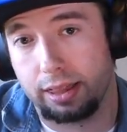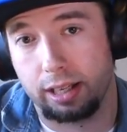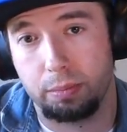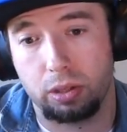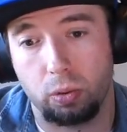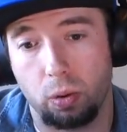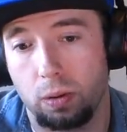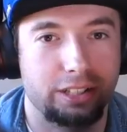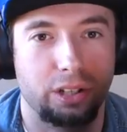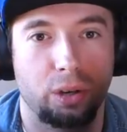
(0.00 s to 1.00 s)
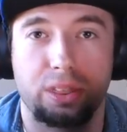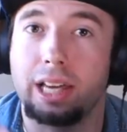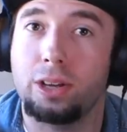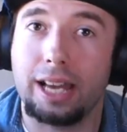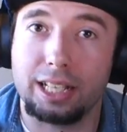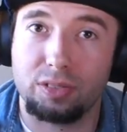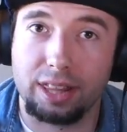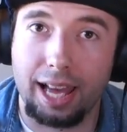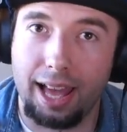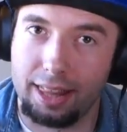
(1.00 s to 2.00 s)
I think it'd be cool. So thank you guys for
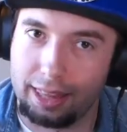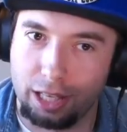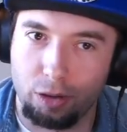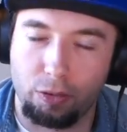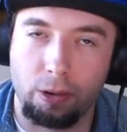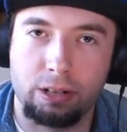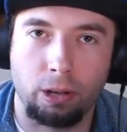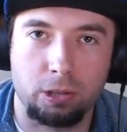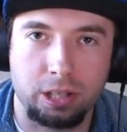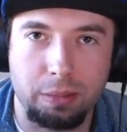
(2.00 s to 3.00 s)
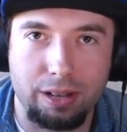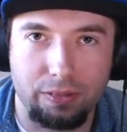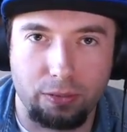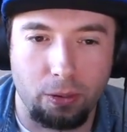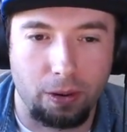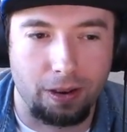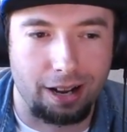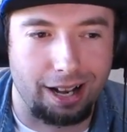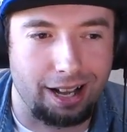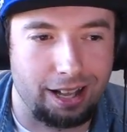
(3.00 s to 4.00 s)
that. Thank you for indulging me
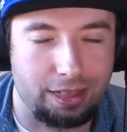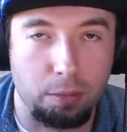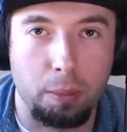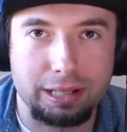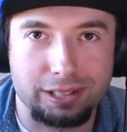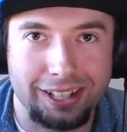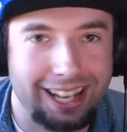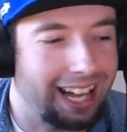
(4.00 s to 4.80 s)
for uh, the moment.